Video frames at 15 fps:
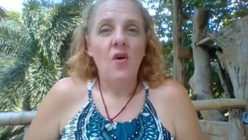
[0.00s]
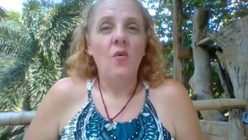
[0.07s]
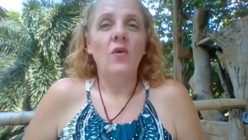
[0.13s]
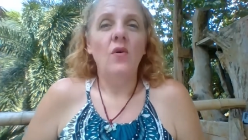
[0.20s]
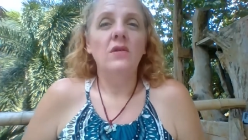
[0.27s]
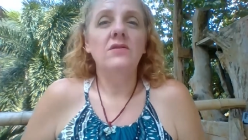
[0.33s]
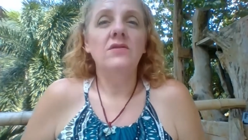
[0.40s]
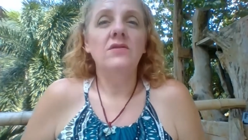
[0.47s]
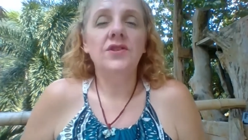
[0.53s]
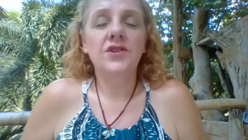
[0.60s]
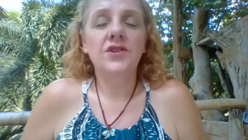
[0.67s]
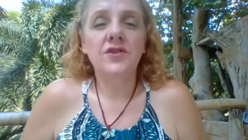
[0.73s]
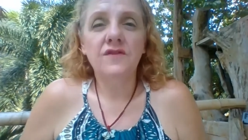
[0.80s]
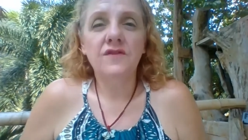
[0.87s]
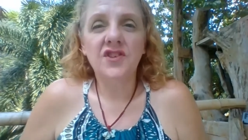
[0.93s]
Once
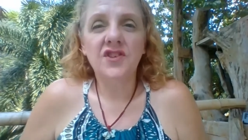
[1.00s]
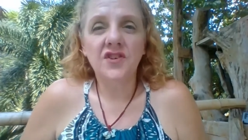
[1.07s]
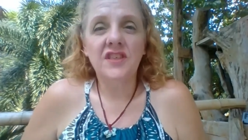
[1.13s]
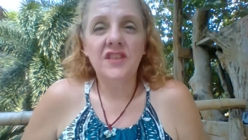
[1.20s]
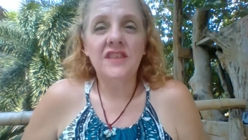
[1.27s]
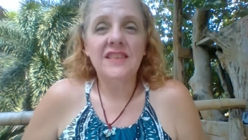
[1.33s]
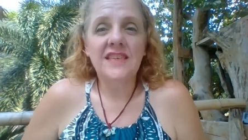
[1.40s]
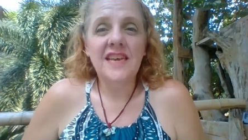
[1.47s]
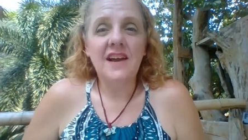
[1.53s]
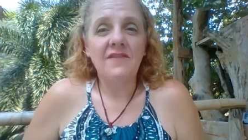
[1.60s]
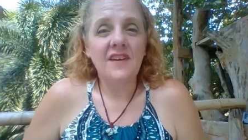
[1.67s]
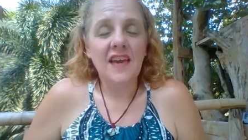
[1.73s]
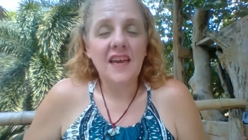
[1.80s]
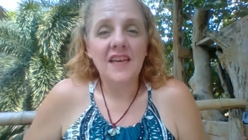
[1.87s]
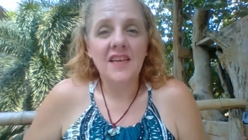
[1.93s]
you've started to
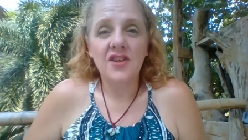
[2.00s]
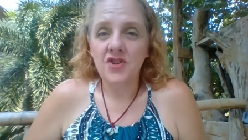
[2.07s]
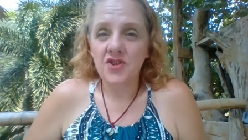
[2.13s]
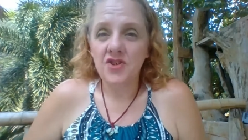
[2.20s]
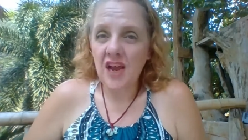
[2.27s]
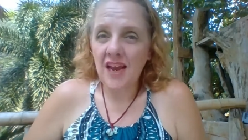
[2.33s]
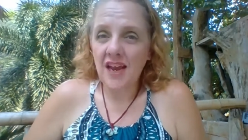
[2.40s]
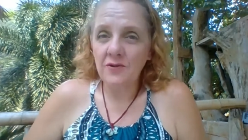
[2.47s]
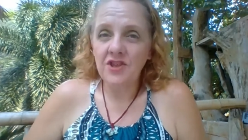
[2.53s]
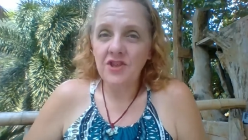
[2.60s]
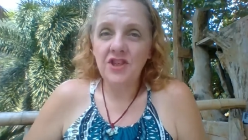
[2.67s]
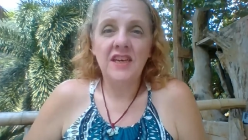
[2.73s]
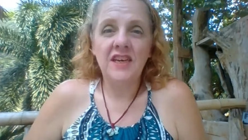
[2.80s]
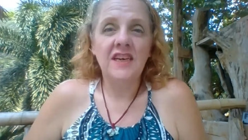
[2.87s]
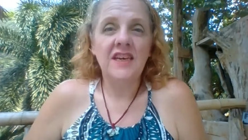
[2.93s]
navigate
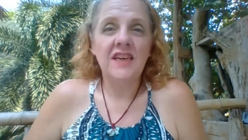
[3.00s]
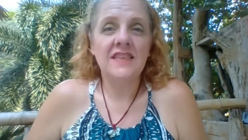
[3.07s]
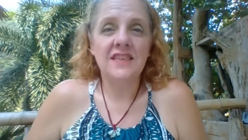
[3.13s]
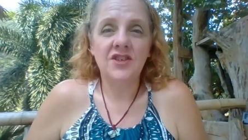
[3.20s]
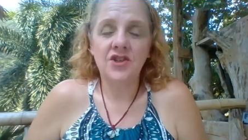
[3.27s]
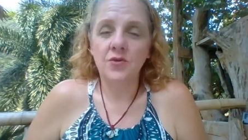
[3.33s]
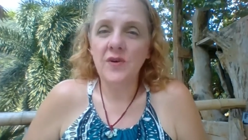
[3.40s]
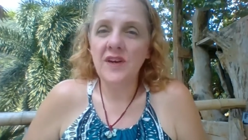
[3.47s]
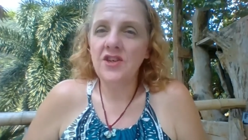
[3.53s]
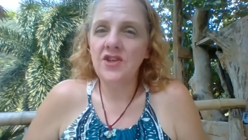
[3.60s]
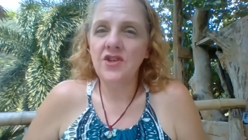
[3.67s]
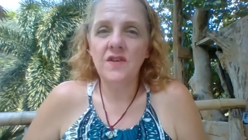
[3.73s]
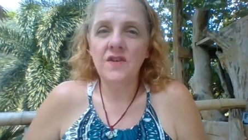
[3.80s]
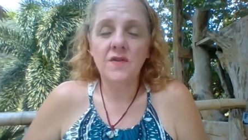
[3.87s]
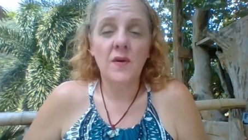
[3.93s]
challenging
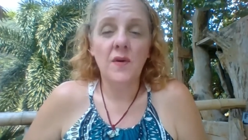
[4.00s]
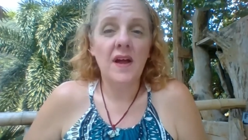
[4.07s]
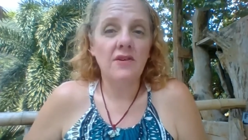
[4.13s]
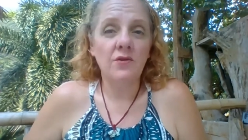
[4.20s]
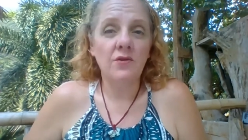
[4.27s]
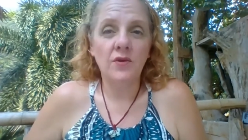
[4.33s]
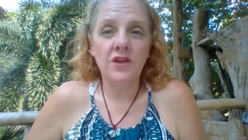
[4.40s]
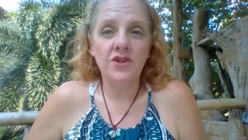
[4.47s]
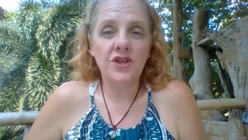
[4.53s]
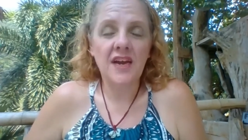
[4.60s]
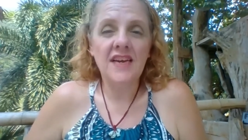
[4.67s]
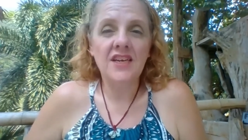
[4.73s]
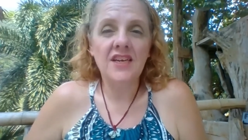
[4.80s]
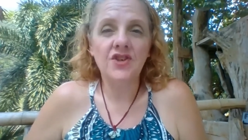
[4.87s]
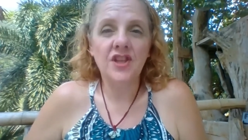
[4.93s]
situations or how you want to
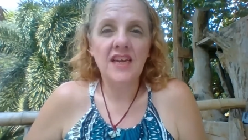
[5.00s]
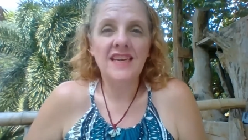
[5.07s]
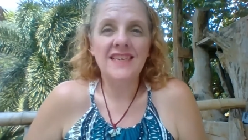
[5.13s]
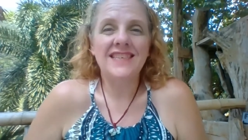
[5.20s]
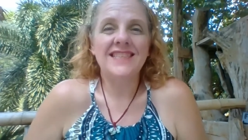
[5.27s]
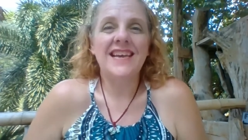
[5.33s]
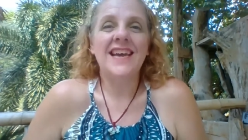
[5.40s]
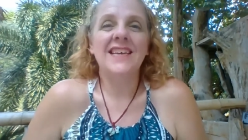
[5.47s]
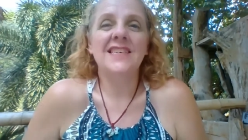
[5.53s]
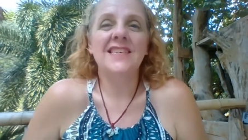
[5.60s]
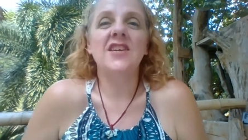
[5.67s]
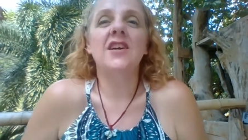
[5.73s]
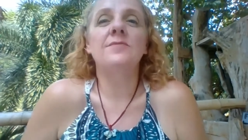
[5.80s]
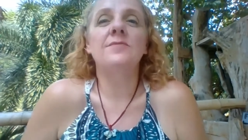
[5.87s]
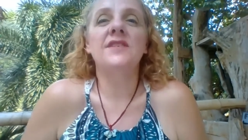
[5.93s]
change things, then it's
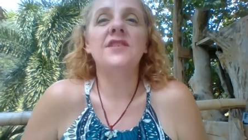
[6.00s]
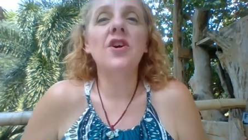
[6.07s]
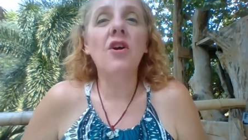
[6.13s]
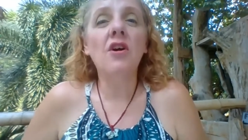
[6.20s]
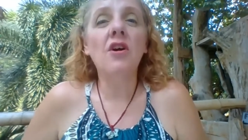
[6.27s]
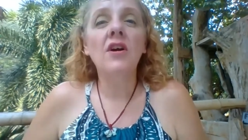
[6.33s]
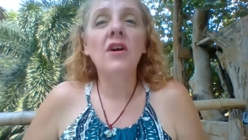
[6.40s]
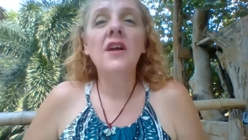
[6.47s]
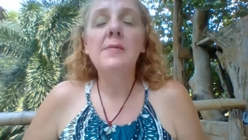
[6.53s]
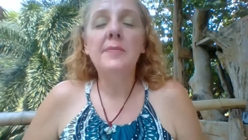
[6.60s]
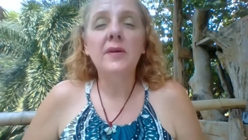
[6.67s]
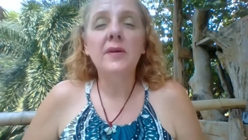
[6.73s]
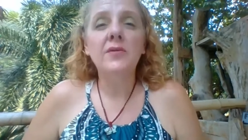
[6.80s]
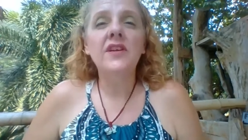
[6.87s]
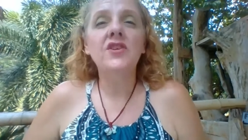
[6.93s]
time to start
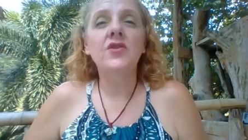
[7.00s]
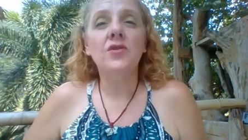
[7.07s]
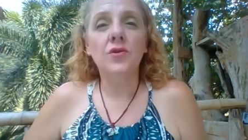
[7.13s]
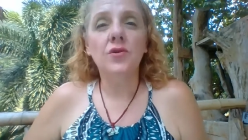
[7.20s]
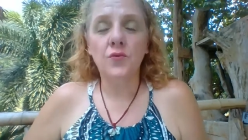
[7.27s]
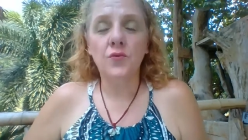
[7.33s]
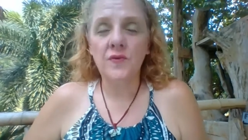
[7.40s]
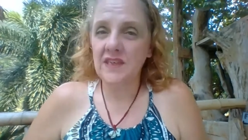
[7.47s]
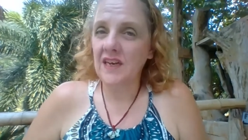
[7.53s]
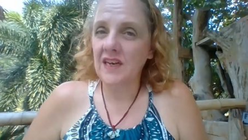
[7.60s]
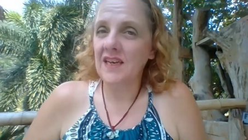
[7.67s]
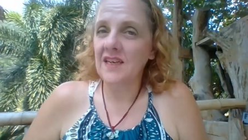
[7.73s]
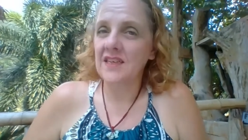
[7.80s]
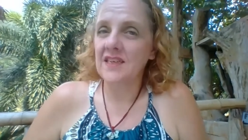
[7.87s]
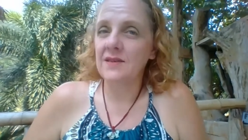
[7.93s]
building your
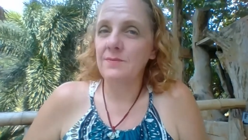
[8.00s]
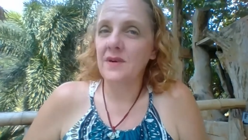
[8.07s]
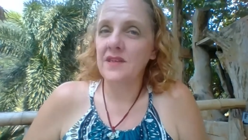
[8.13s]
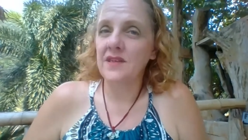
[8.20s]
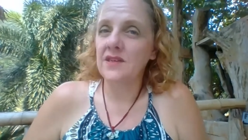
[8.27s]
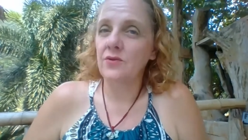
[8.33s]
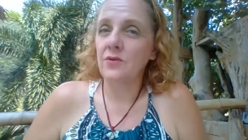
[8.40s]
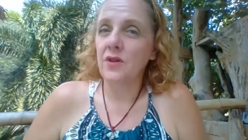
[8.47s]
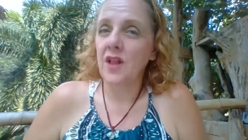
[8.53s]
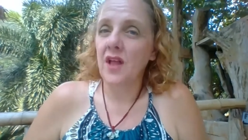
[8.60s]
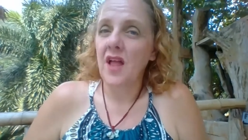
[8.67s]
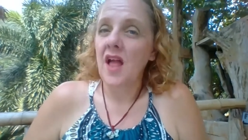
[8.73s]
resilience muscle